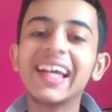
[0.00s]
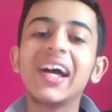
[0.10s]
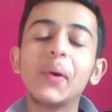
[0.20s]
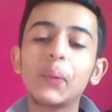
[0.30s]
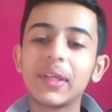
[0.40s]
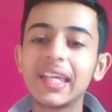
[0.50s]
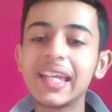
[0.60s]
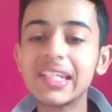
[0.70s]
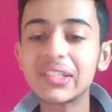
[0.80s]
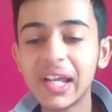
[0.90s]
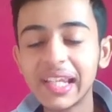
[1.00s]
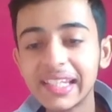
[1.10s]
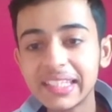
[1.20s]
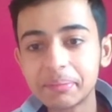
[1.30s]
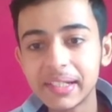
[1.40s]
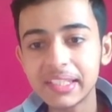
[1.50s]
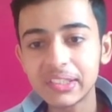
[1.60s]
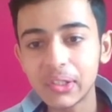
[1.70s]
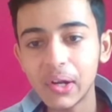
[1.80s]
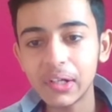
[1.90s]
Okay, tricuspid is
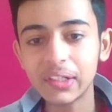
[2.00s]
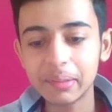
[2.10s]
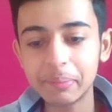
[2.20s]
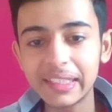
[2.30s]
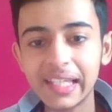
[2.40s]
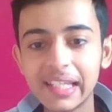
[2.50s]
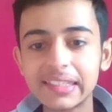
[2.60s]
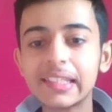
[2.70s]
not going to be the answer.